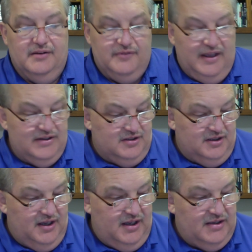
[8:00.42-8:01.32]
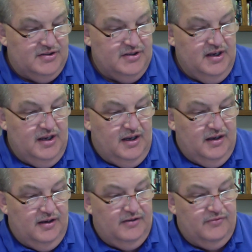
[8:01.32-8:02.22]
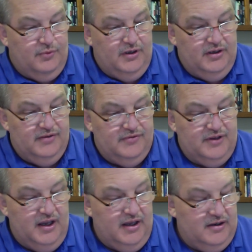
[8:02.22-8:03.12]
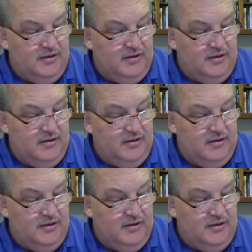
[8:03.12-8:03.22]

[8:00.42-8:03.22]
if that's the case, if we lift God